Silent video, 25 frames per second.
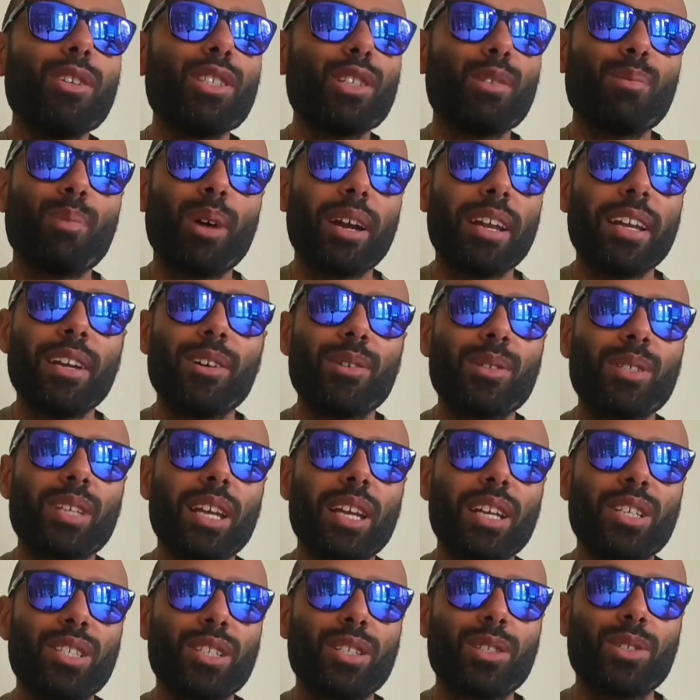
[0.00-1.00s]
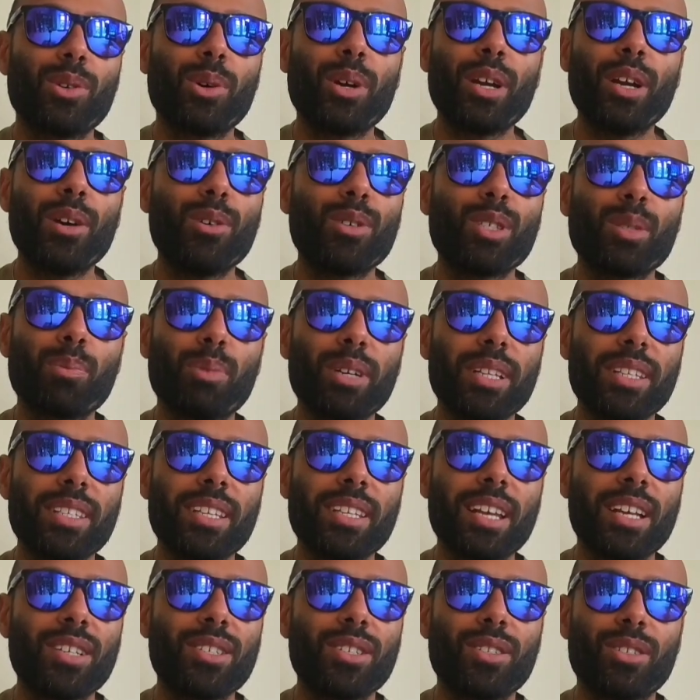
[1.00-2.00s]
most of my hill sessions or hill sprint
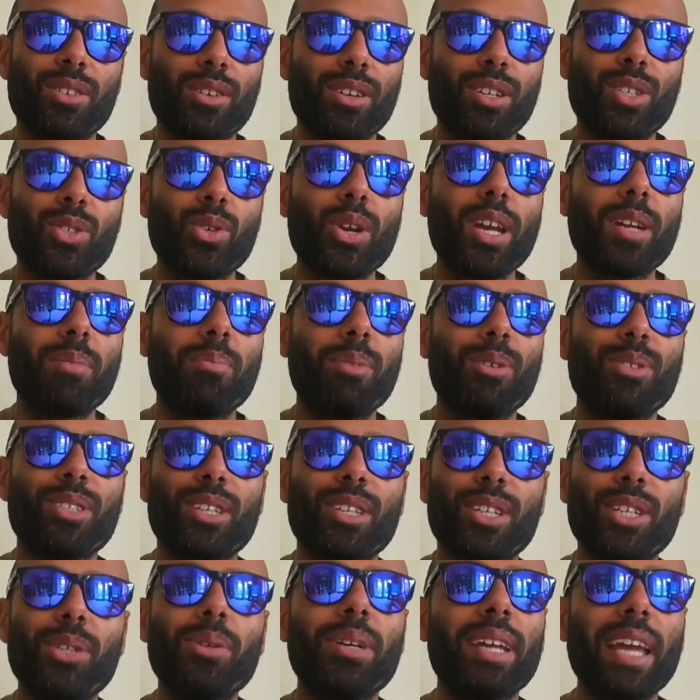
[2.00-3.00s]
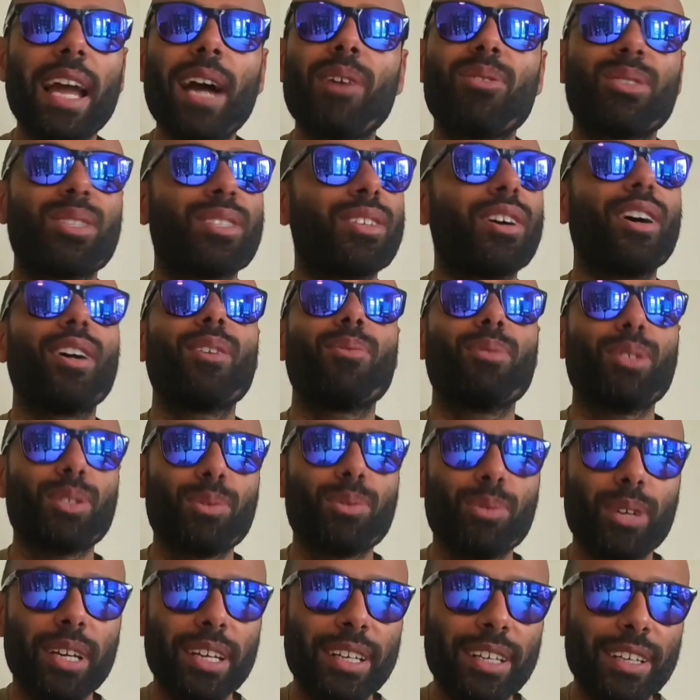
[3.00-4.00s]
sessions on a treadmill, so doing it outside
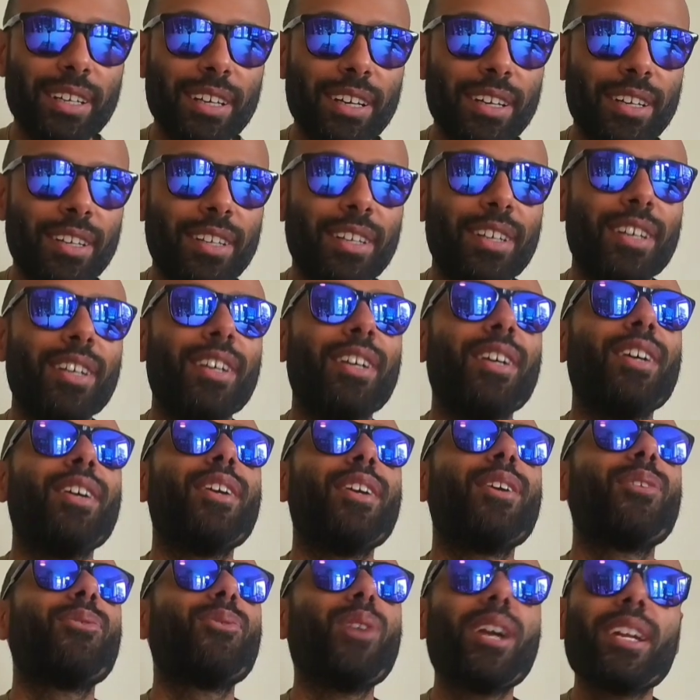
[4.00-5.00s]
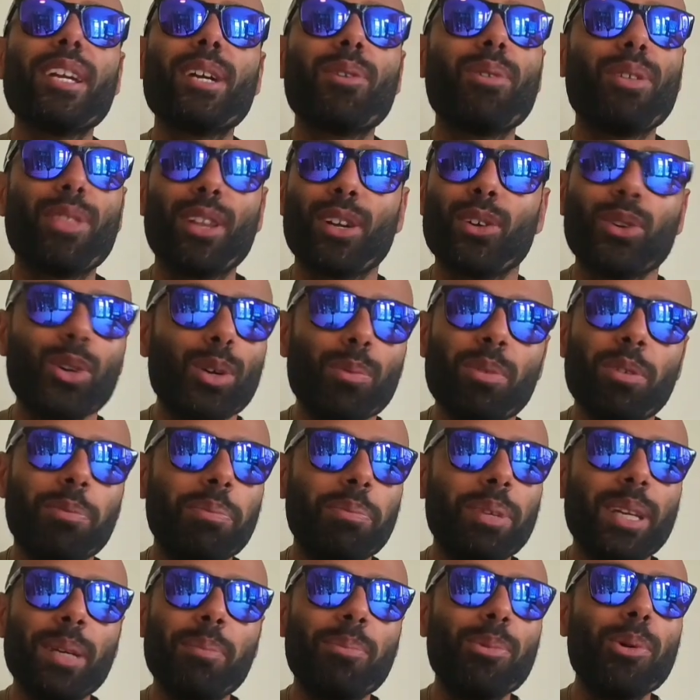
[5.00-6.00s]
was really good. Running with a group
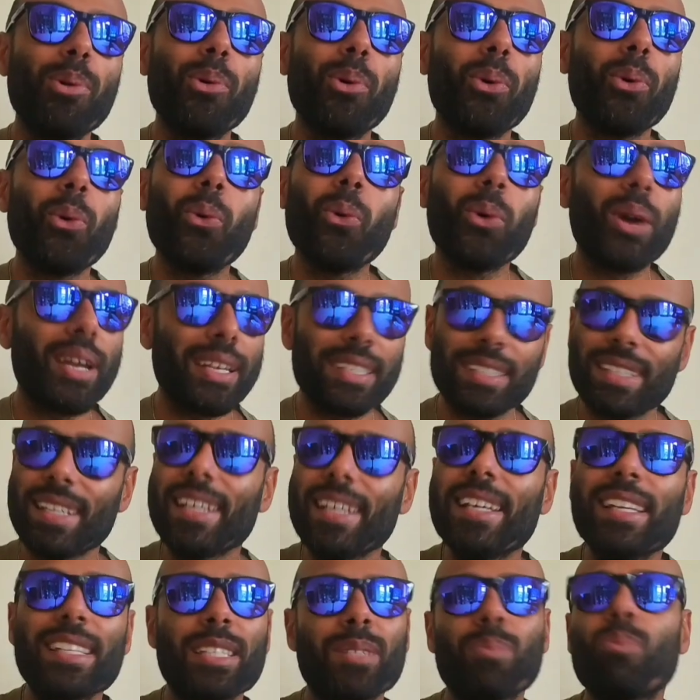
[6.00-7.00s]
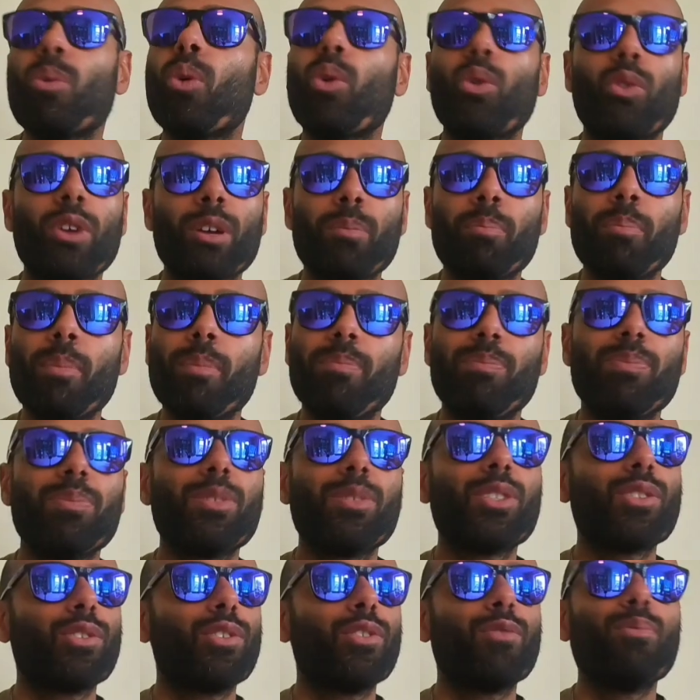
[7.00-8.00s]
of people always is more
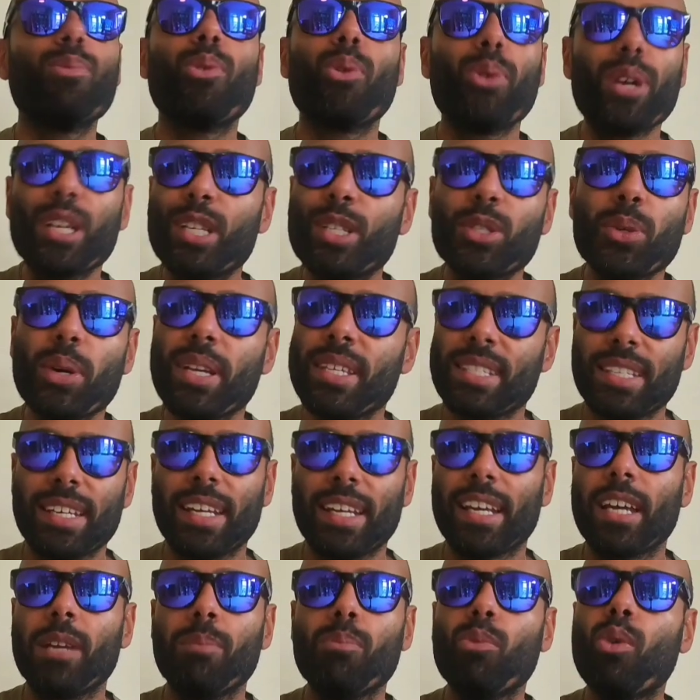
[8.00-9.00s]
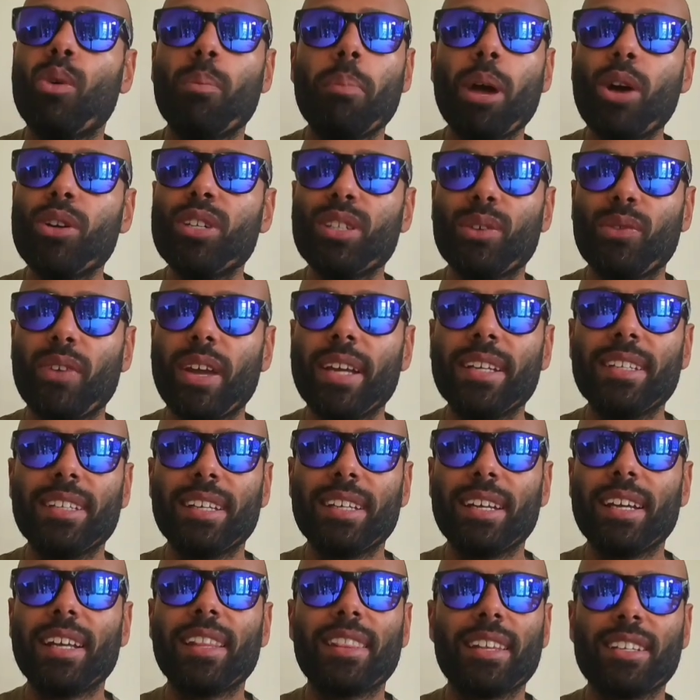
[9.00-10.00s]
interesting and more
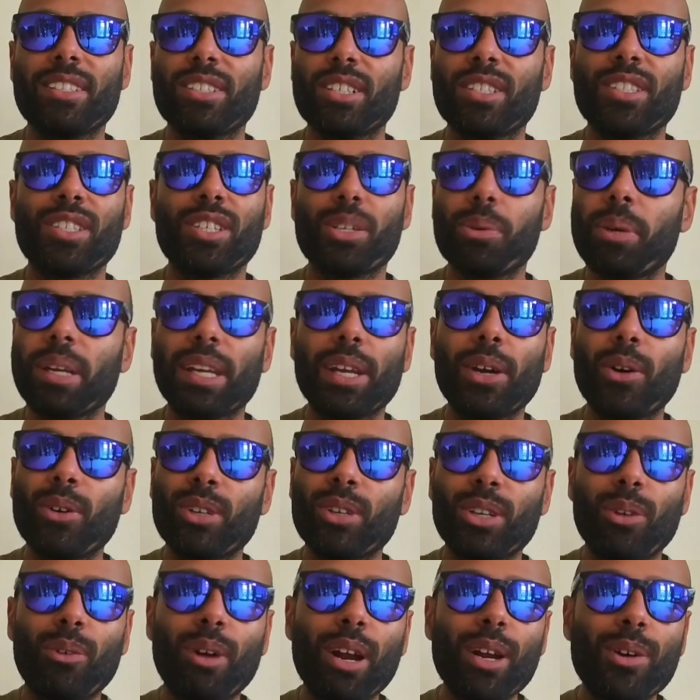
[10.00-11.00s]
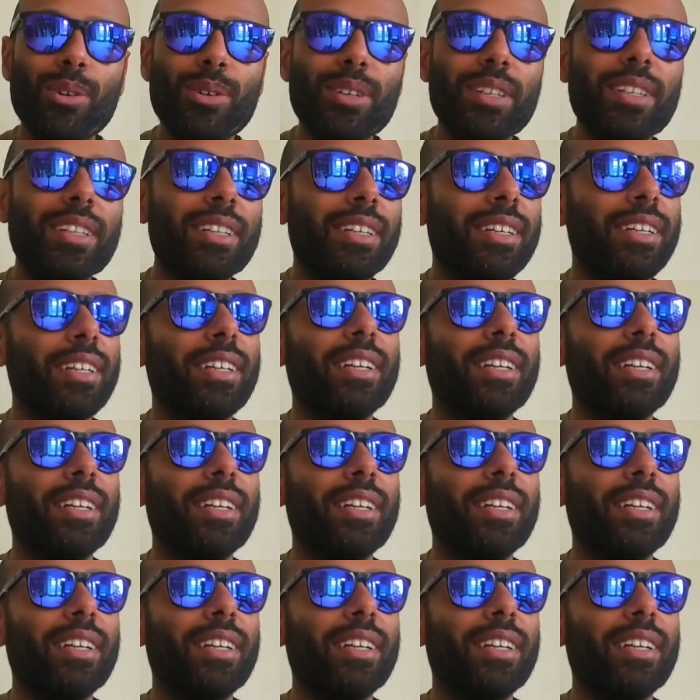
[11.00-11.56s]
motivating than just doing it on your own.